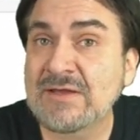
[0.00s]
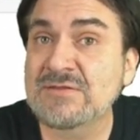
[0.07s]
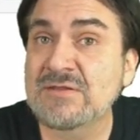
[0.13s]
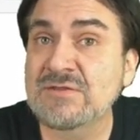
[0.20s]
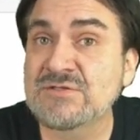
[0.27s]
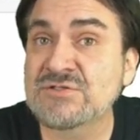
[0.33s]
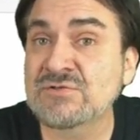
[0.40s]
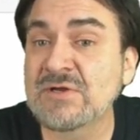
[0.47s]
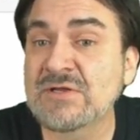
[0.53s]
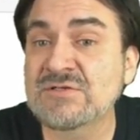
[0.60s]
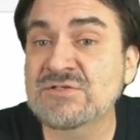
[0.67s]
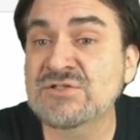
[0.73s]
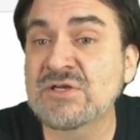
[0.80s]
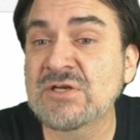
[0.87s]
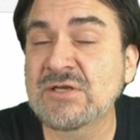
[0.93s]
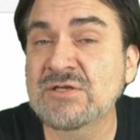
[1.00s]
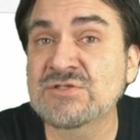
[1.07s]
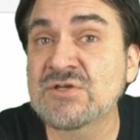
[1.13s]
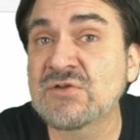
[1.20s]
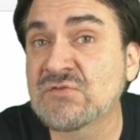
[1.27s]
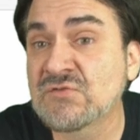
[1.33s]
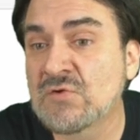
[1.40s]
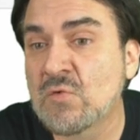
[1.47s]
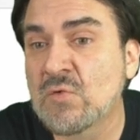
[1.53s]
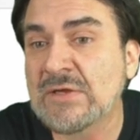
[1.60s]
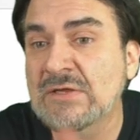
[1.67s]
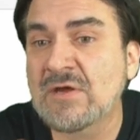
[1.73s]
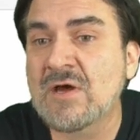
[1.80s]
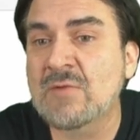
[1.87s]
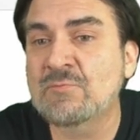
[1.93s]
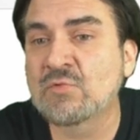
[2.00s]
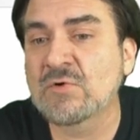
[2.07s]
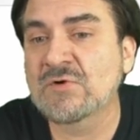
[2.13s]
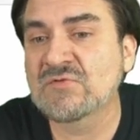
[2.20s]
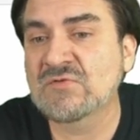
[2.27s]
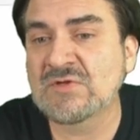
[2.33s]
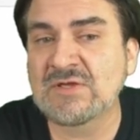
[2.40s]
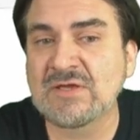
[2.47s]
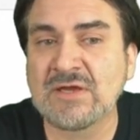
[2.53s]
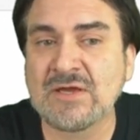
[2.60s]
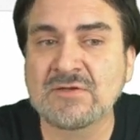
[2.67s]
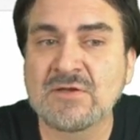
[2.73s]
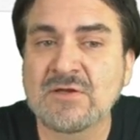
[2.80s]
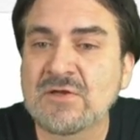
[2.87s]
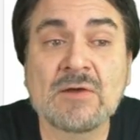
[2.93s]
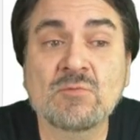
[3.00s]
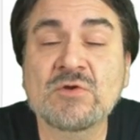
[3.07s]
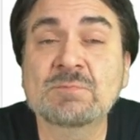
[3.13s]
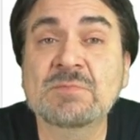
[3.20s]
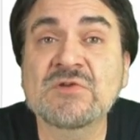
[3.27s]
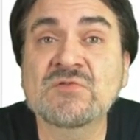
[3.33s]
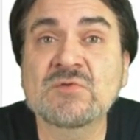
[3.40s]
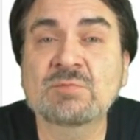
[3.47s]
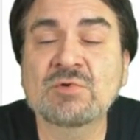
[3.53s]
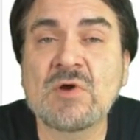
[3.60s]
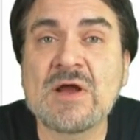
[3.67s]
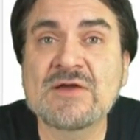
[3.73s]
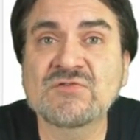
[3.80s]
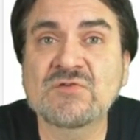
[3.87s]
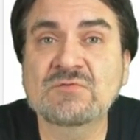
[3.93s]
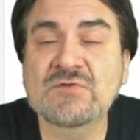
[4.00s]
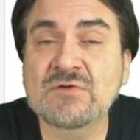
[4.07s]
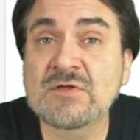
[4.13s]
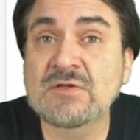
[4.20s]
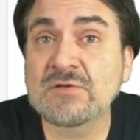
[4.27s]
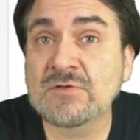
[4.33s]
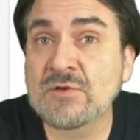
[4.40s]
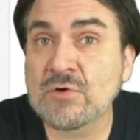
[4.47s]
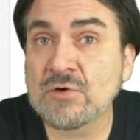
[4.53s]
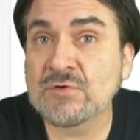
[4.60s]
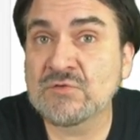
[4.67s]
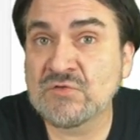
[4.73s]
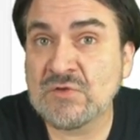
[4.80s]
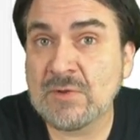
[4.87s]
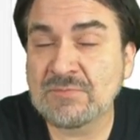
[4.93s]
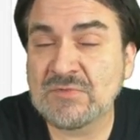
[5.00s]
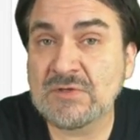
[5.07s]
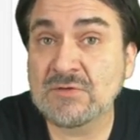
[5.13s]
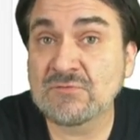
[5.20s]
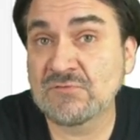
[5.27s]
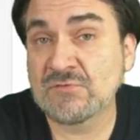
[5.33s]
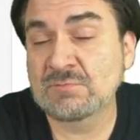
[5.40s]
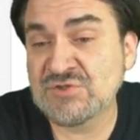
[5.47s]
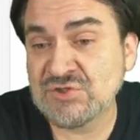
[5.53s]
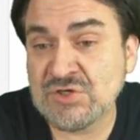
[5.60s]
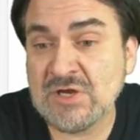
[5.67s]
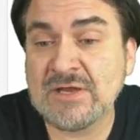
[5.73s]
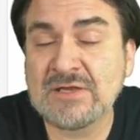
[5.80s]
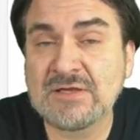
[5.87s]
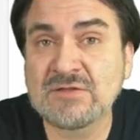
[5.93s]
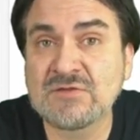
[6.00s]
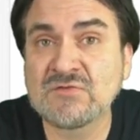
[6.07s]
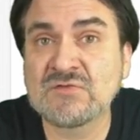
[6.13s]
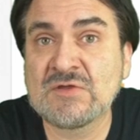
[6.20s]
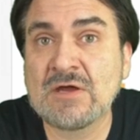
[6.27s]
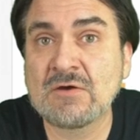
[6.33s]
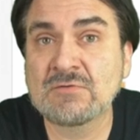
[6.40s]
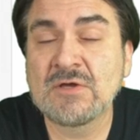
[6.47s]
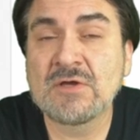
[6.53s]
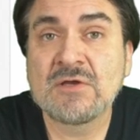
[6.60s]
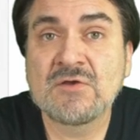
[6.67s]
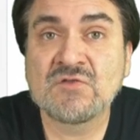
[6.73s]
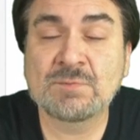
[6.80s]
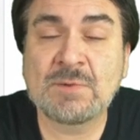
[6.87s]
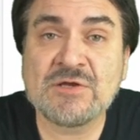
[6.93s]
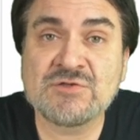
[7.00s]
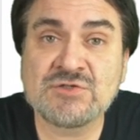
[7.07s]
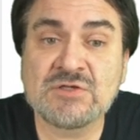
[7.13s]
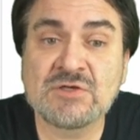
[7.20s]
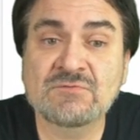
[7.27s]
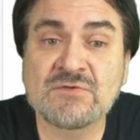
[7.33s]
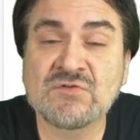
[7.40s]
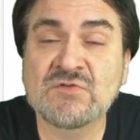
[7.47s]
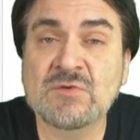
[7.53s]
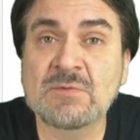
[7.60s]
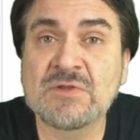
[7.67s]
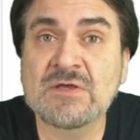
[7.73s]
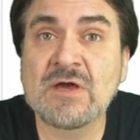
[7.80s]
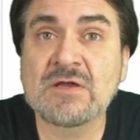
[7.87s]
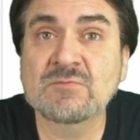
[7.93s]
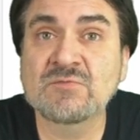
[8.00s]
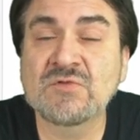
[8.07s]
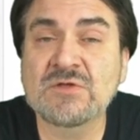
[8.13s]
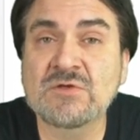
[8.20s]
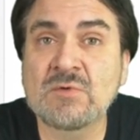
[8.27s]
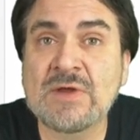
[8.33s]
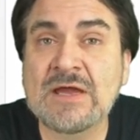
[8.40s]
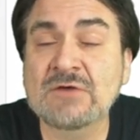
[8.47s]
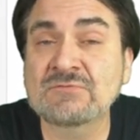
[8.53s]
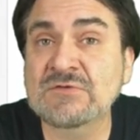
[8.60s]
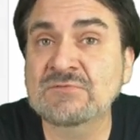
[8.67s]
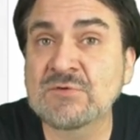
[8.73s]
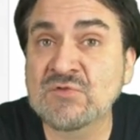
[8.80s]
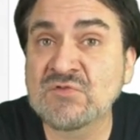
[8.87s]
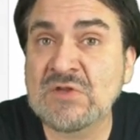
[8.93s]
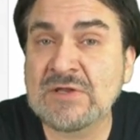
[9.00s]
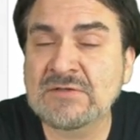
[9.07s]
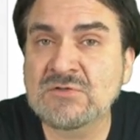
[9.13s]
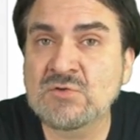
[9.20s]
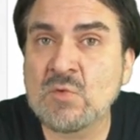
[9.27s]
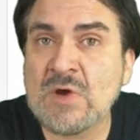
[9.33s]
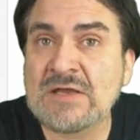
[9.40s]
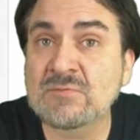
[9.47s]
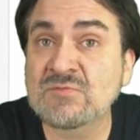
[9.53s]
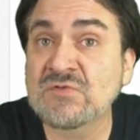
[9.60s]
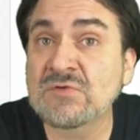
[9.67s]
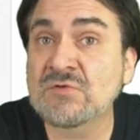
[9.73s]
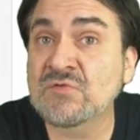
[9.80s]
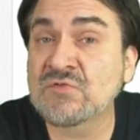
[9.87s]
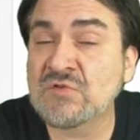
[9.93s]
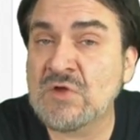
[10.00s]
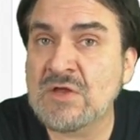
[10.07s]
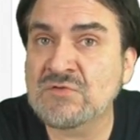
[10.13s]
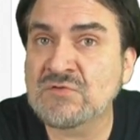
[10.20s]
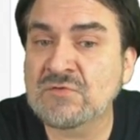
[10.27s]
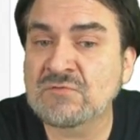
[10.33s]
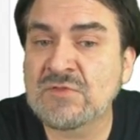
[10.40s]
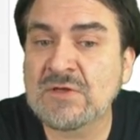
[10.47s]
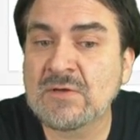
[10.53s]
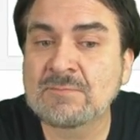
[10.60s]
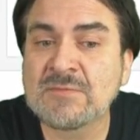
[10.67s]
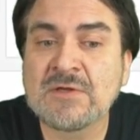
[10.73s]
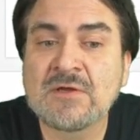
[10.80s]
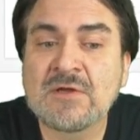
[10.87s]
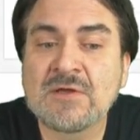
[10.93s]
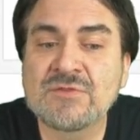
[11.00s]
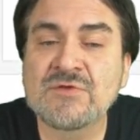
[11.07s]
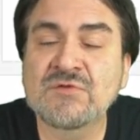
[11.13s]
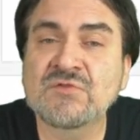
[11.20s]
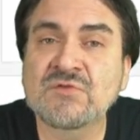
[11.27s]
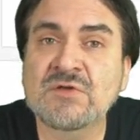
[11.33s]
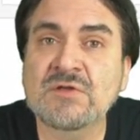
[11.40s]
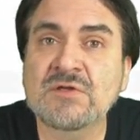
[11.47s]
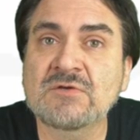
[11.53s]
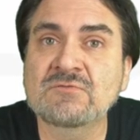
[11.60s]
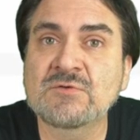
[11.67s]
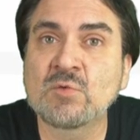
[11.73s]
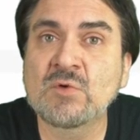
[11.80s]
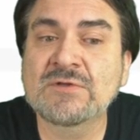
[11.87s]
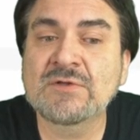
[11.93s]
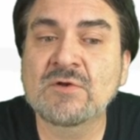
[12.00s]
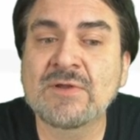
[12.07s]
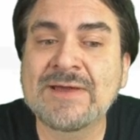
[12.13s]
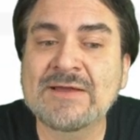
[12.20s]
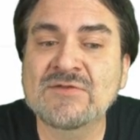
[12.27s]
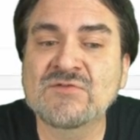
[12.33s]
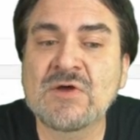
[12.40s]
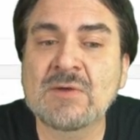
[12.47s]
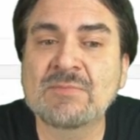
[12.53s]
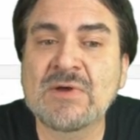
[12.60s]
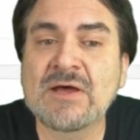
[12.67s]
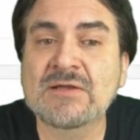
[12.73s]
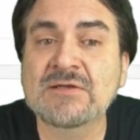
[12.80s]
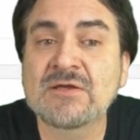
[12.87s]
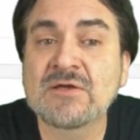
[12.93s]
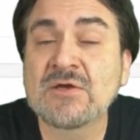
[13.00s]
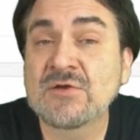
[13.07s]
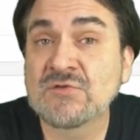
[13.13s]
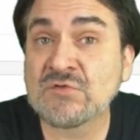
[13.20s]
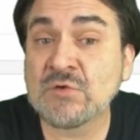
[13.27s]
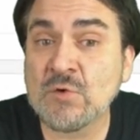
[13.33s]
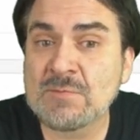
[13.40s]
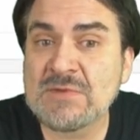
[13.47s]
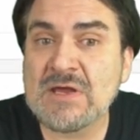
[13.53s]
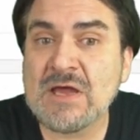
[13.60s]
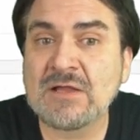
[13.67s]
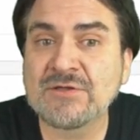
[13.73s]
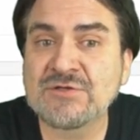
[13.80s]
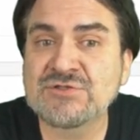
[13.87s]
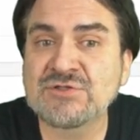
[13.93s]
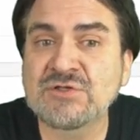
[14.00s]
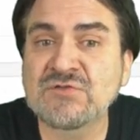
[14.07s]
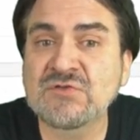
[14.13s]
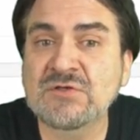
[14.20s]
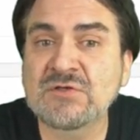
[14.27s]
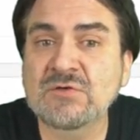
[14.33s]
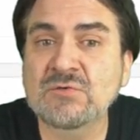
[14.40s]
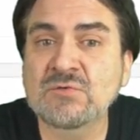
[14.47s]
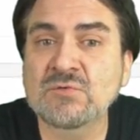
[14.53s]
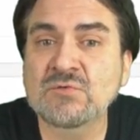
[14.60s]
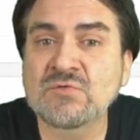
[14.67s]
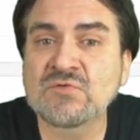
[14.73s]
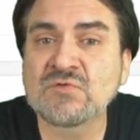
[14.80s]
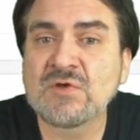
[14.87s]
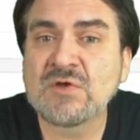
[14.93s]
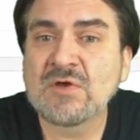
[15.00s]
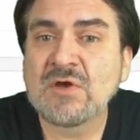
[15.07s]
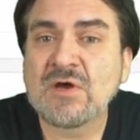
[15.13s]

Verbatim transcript: and then the trend change is going upwards again. I would be surprised if you didn't learn something from checking this out, especially if it's some of the items that you have. If you're selling new items that there's tons of them, this can give you a little heads up on terminology to use